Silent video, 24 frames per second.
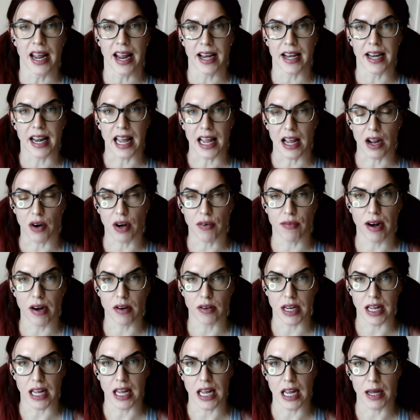in the
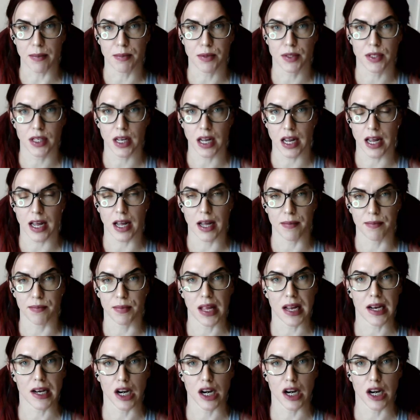around the hips, um,